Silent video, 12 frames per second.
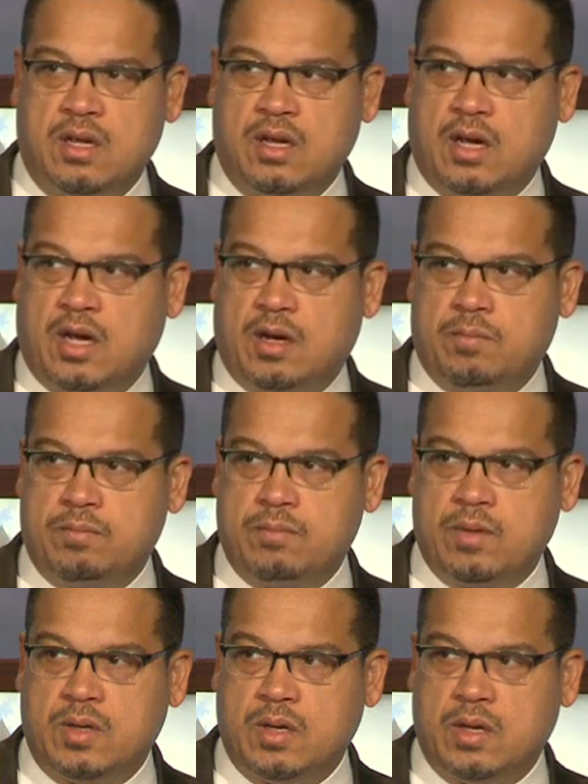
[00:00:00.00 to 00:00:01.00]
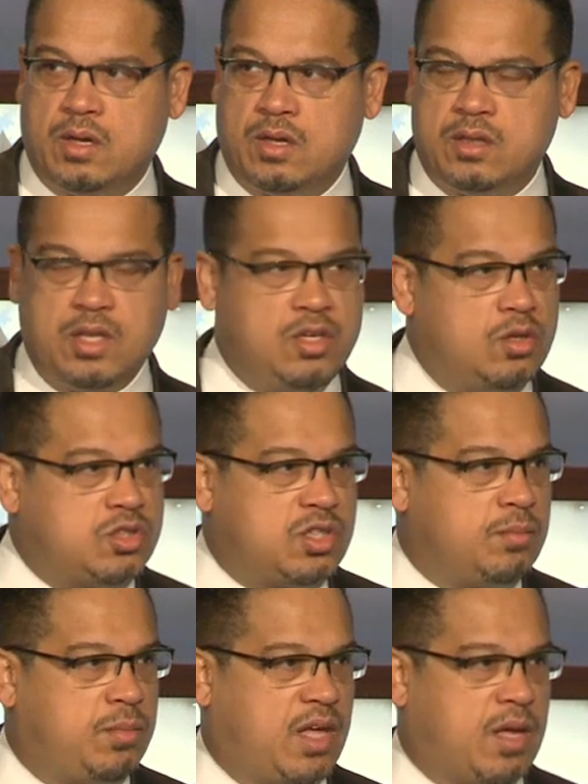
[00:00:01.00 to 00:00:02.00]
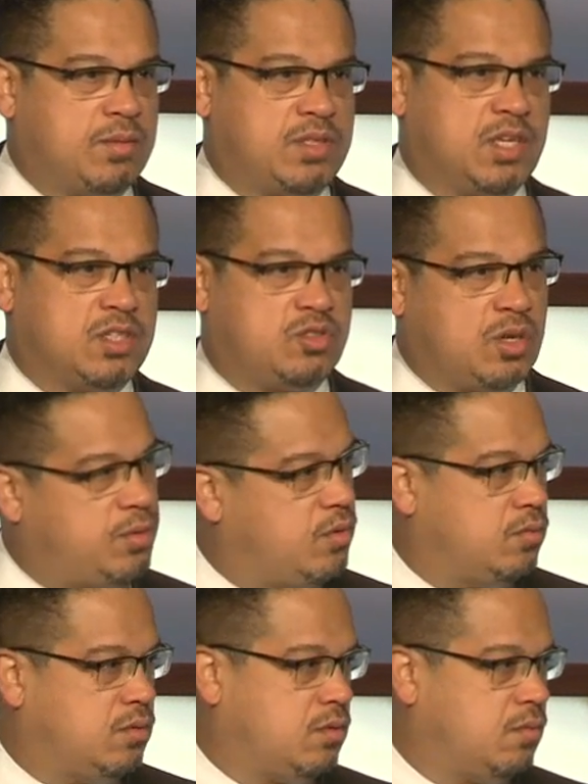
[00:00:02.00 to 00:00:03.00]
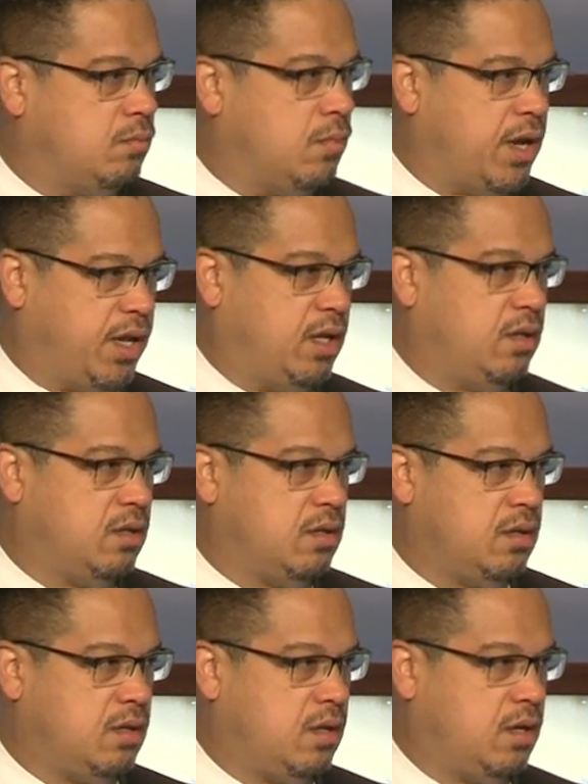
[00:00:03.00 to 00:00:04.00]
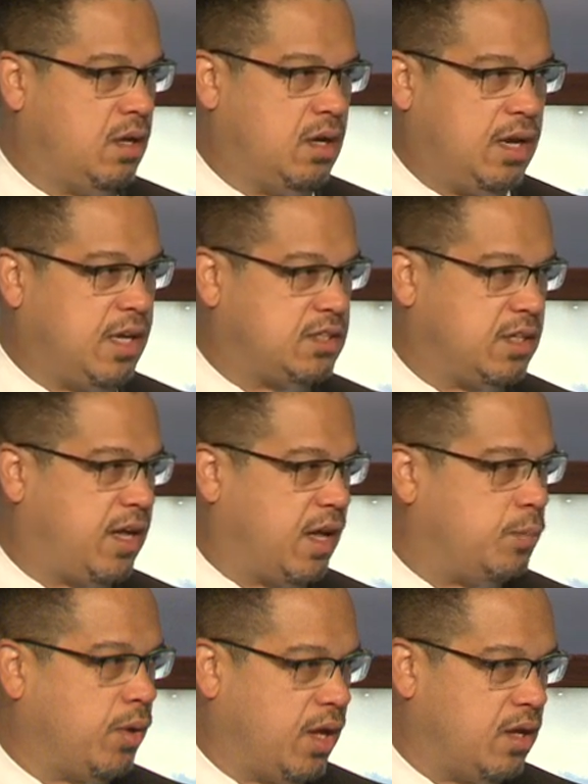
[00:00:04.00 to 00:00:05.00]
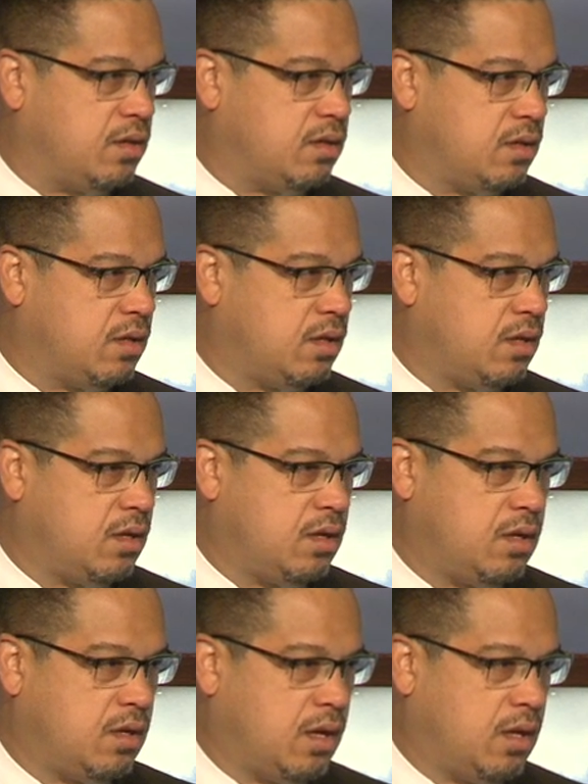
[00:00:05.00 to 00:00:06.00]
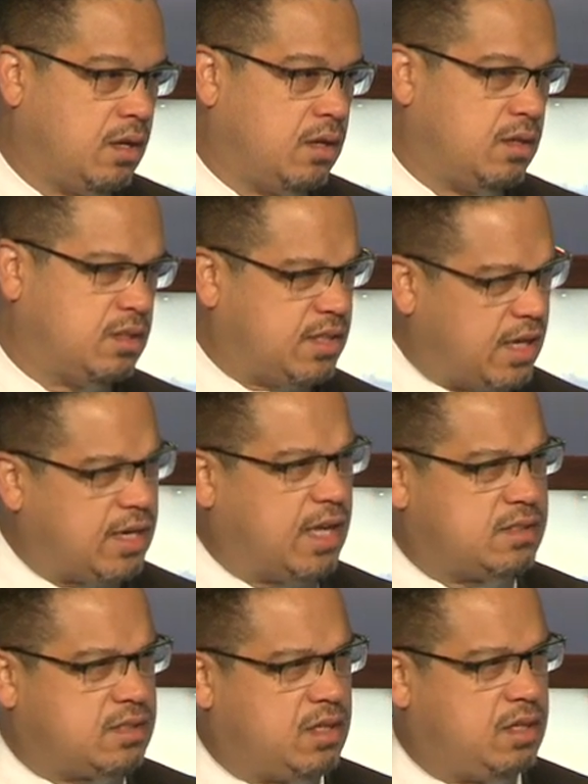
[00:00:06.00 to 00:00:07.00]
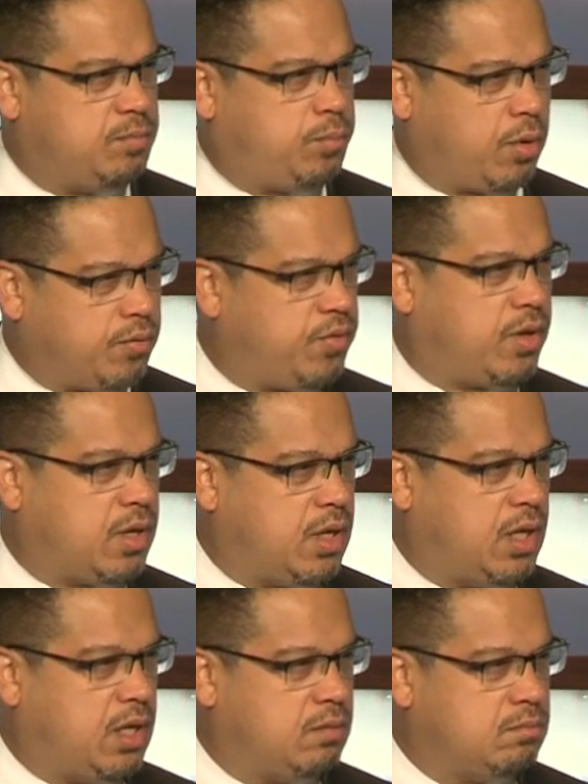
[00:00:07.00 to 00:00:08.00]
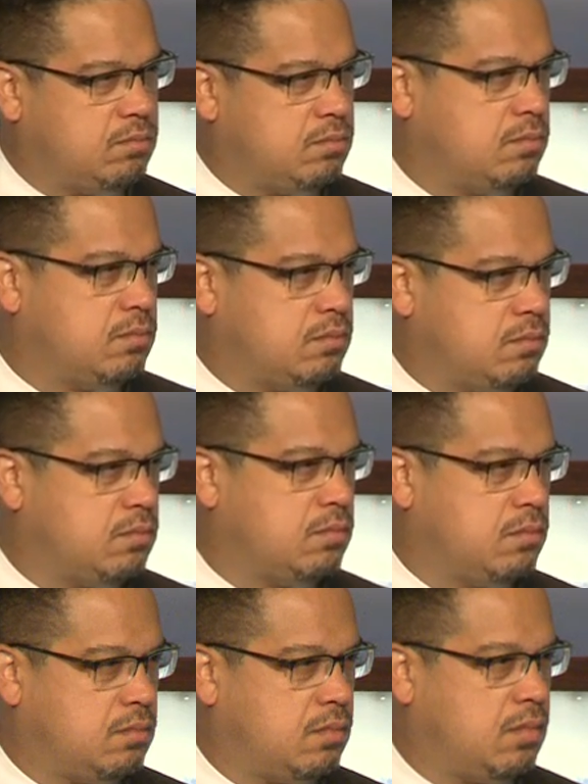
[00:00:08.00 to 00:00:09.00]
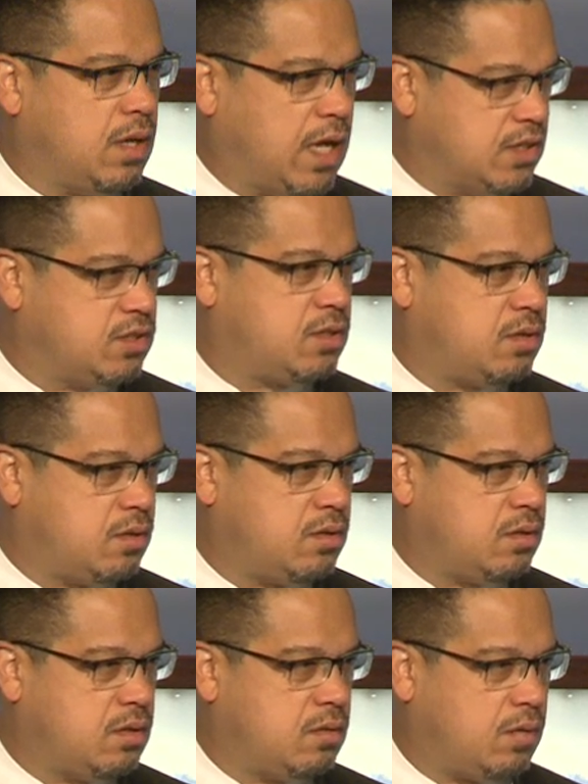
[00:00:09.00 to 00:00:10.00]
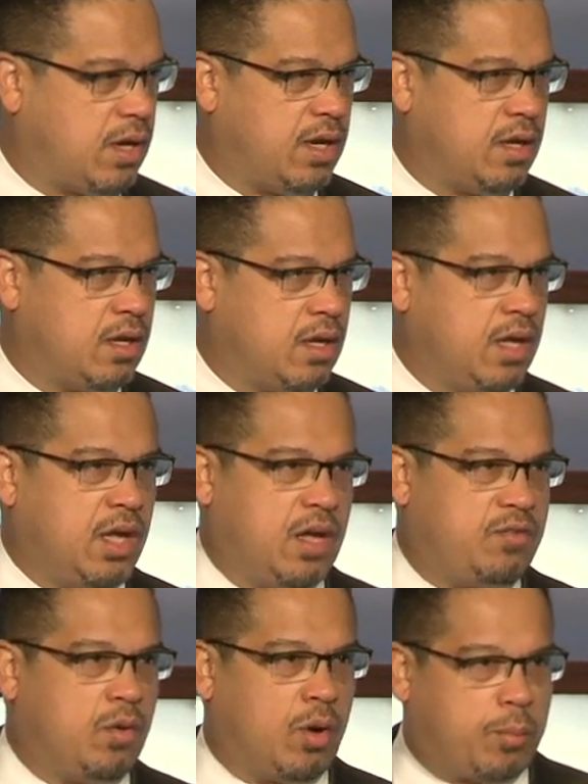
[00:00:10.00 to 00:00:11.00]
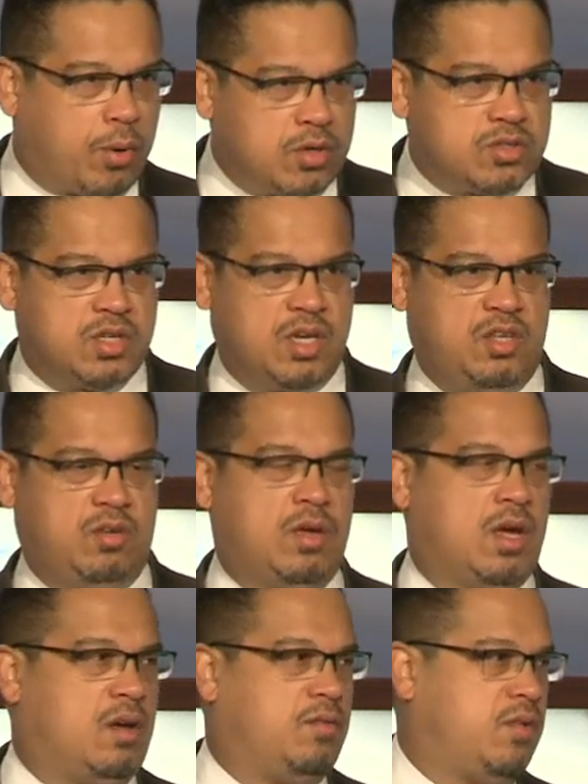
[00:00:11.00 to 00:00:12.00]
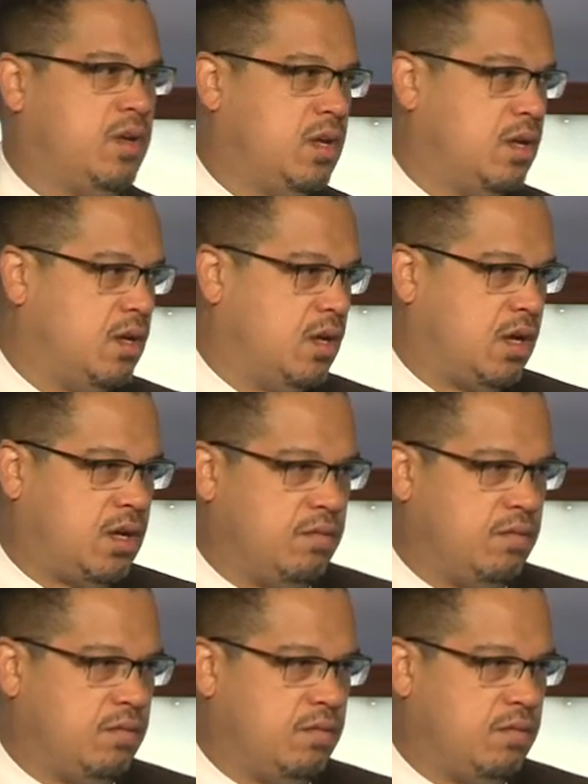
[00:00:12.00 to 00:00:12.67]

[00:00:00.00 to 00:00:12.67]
Then you shouldn't be able to contribute money in an election campaign. Does that not seem perfectly logical, right? If you're a person and you have a